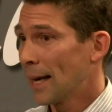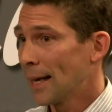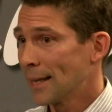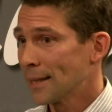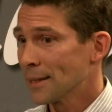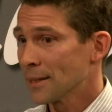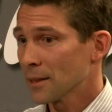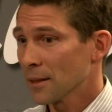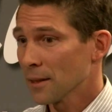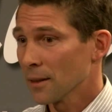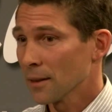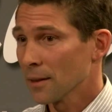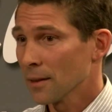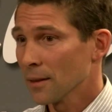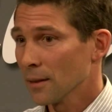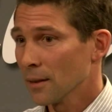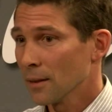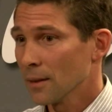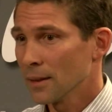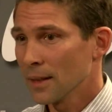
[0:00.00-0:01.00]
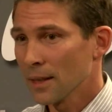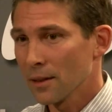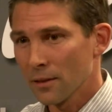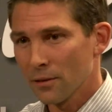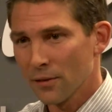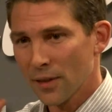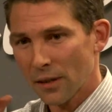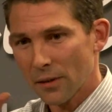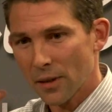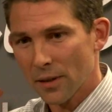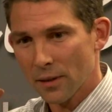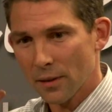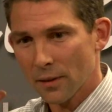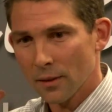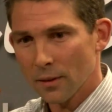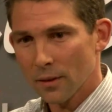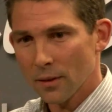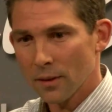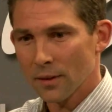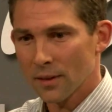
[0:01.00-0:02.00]
And then
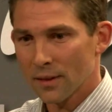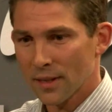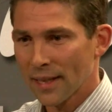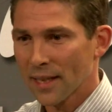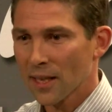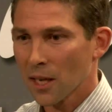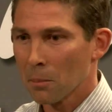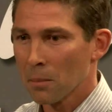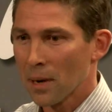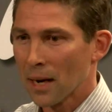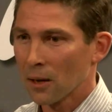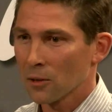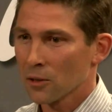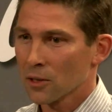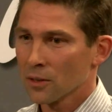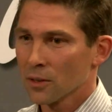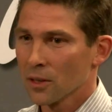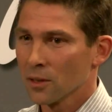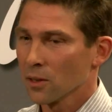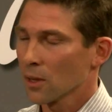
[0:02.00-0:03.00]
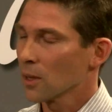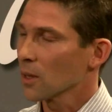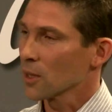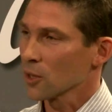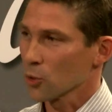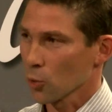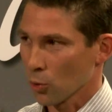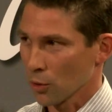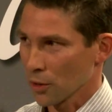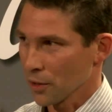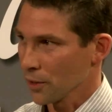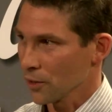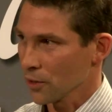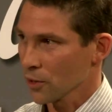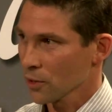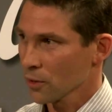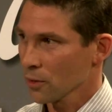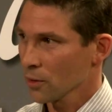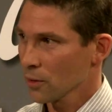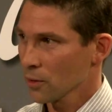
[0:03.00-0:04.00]
think about the target
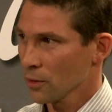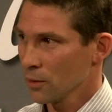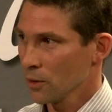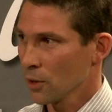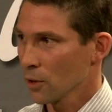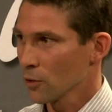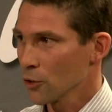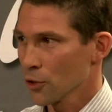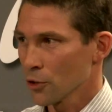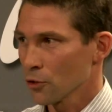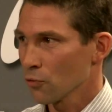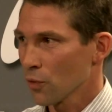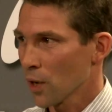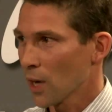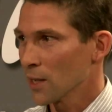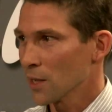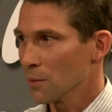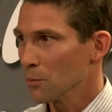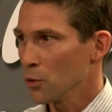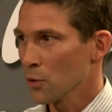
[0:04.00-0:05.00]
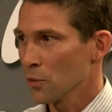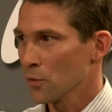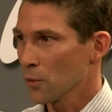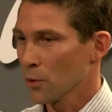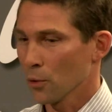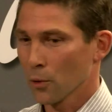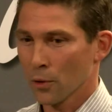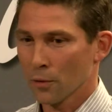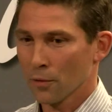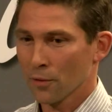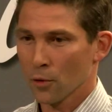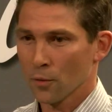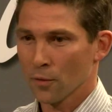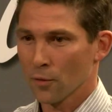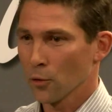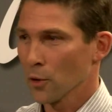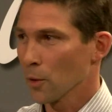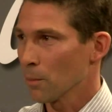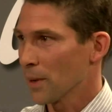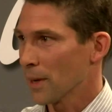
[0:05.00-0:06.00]
audience. Don't just write a book for
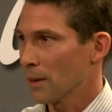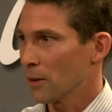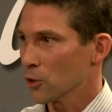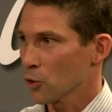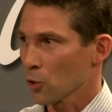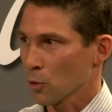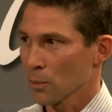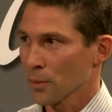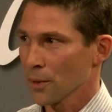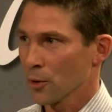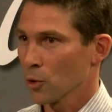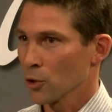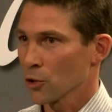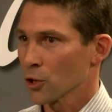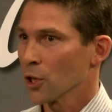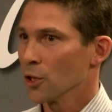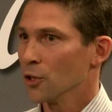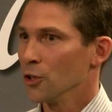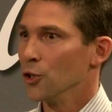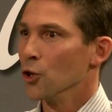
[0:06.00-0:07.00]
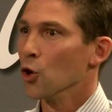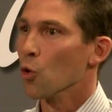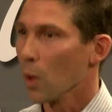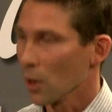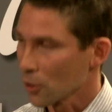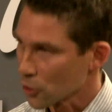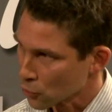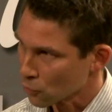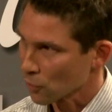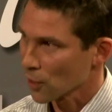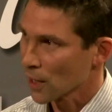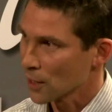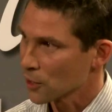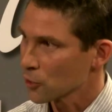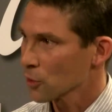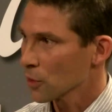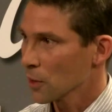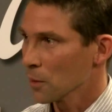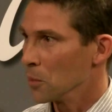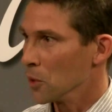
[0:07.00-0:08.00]
your parents or because you want to
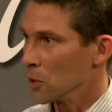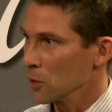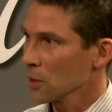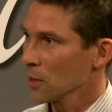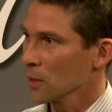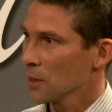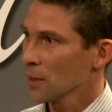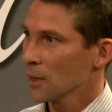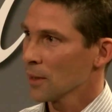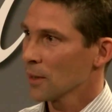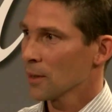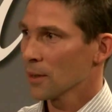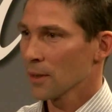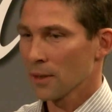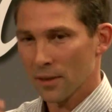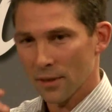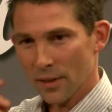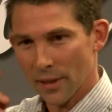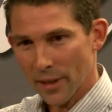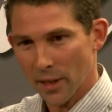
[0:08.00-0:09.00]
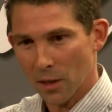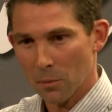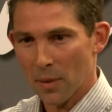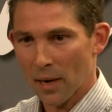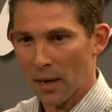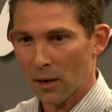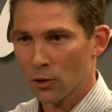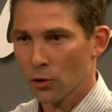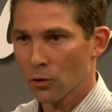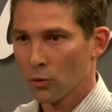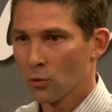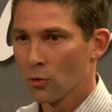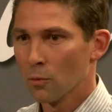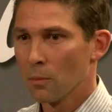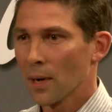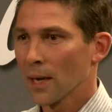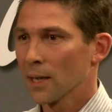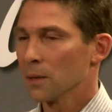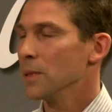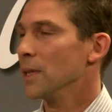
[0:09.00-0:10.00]
write a book. Think about who
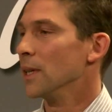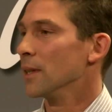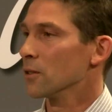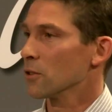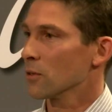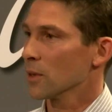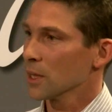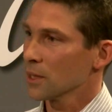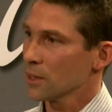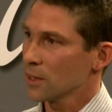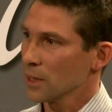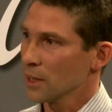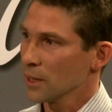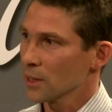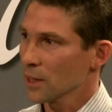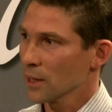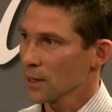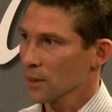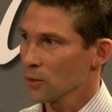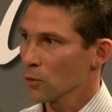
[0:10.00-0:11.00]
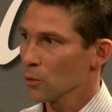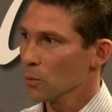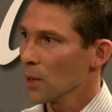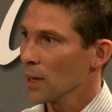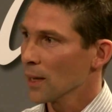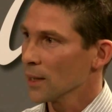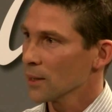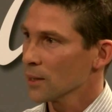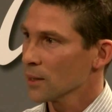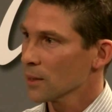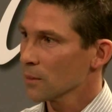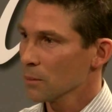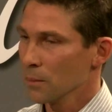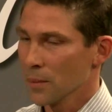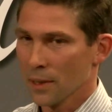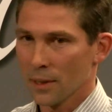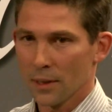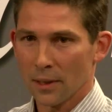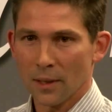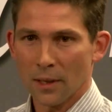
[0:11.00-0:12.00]
might be interested and who might
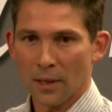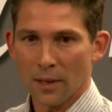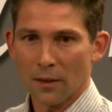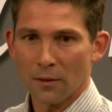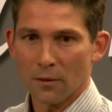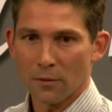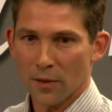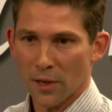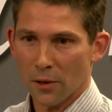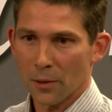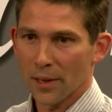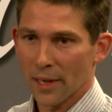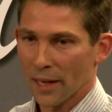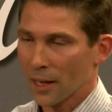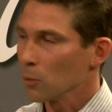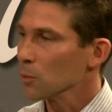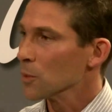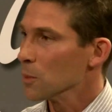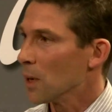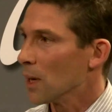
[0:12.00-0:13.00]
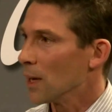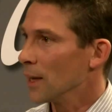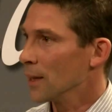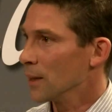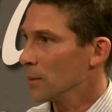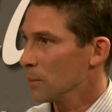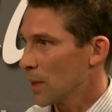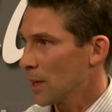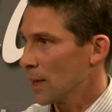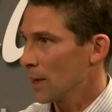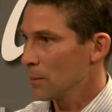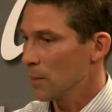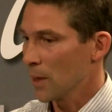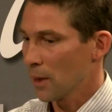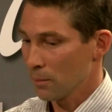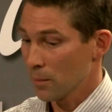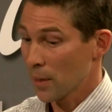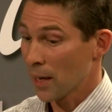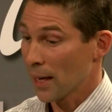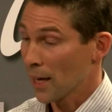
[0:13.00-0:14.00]
be very helped by
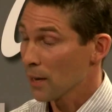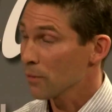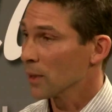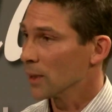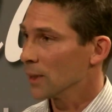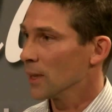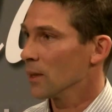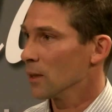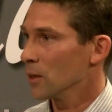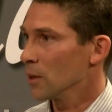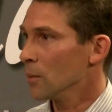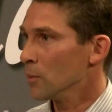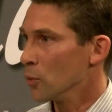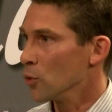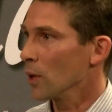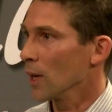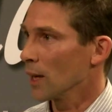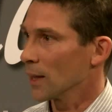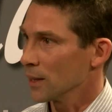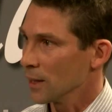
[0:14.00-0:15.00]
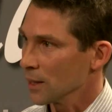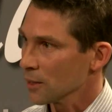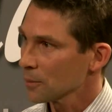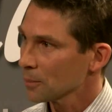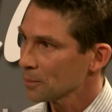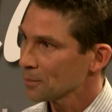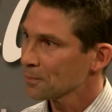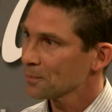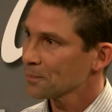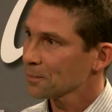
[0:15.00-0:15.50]
having a book like that.